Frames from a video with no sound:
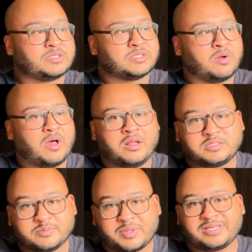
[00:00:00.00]
So
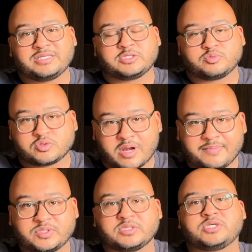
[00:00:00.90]
ultimately,
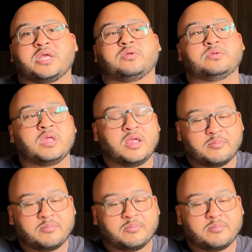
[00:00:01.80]
subscribe to the channel,